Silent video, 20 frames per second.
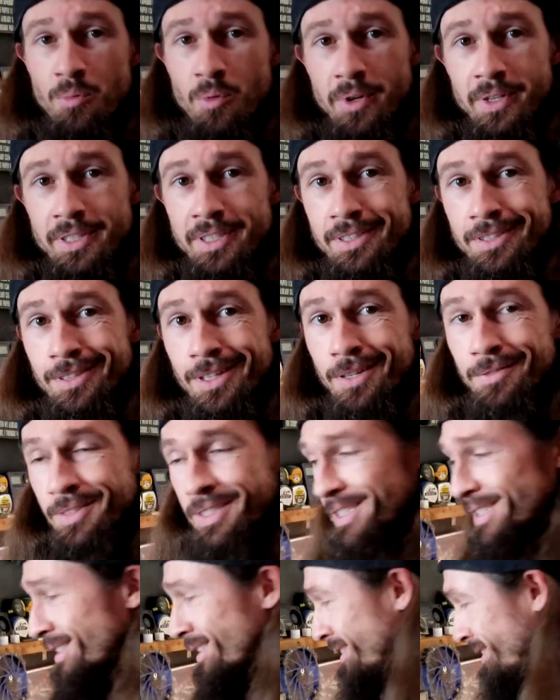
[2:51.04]
one is
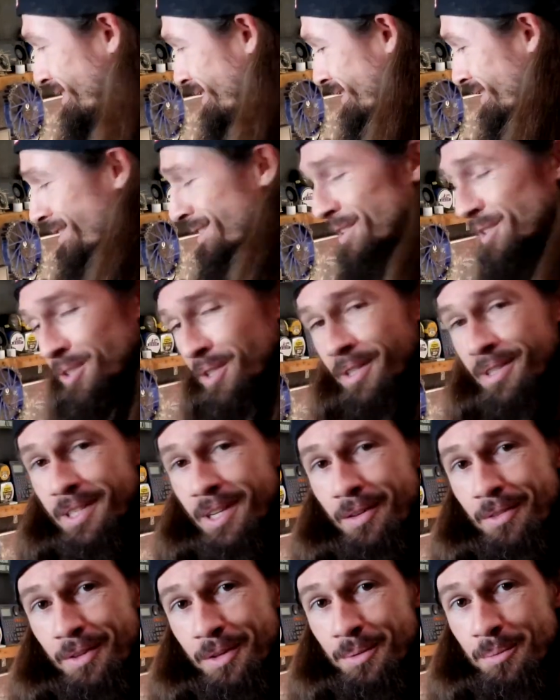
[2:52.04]
obviously shut
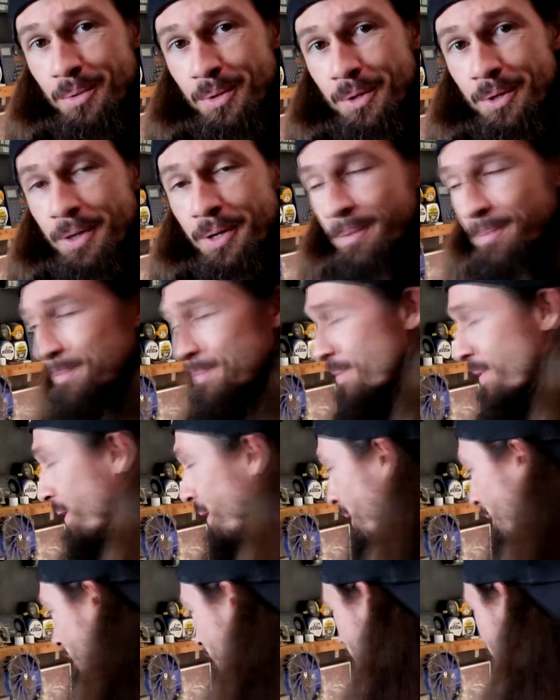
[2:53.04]
down the computer.
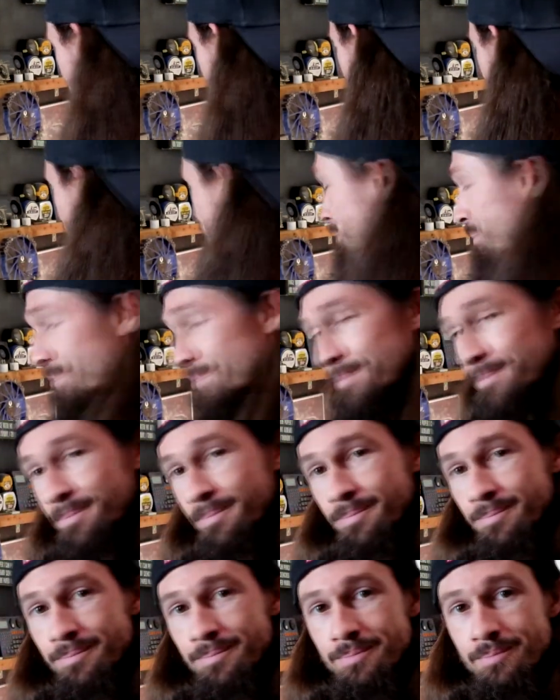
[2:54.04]
And
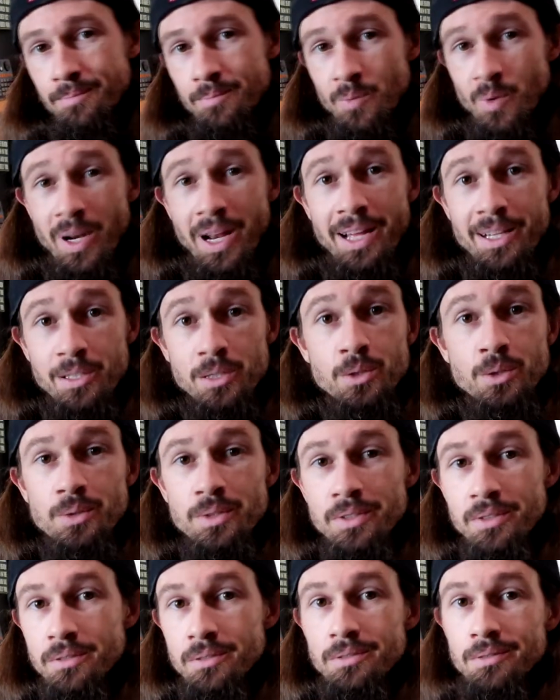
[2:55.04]
what I do
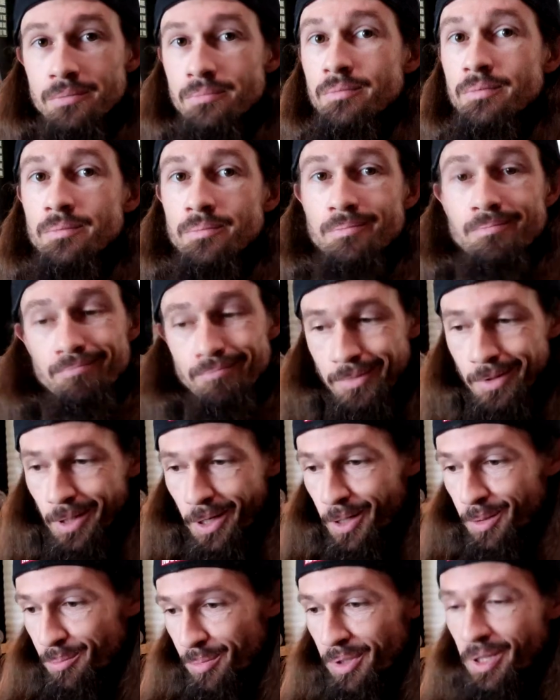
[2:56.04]
is
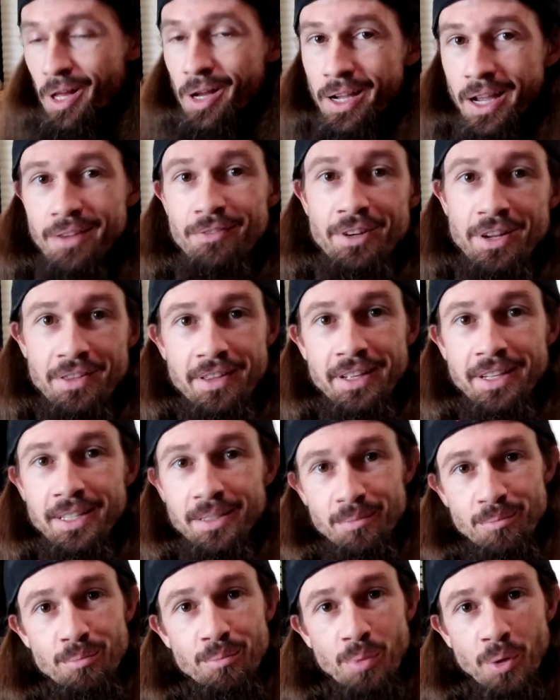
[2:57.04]
unplug everything
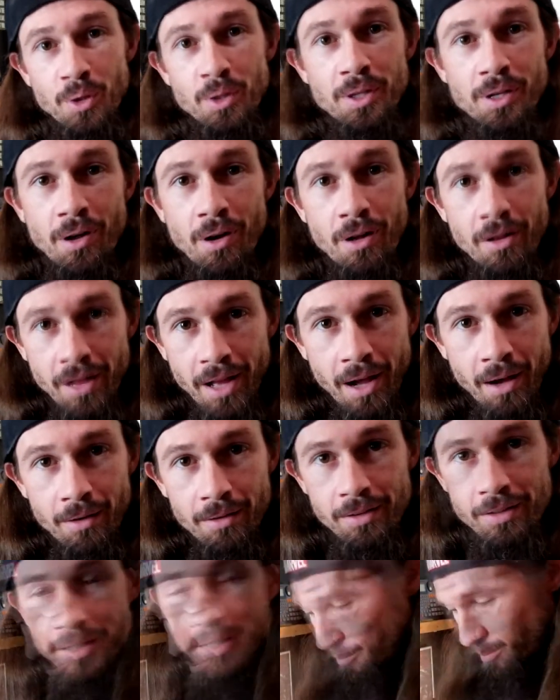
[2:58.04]
and pull it all out.
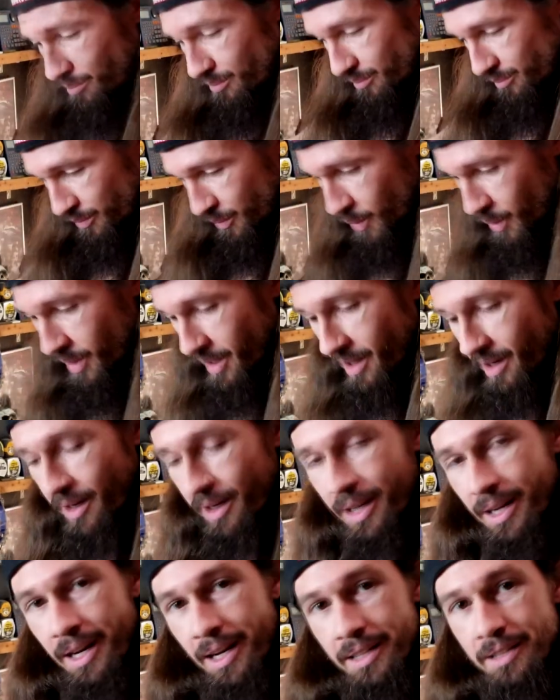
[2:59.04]
Put it on
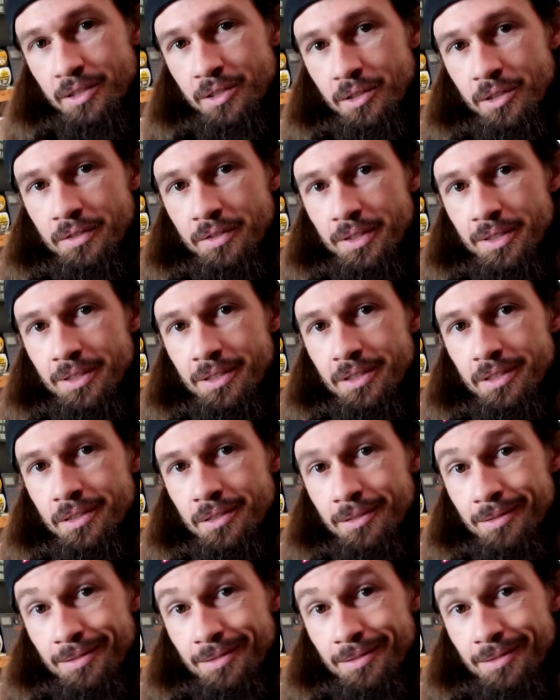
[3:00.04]
a nice surface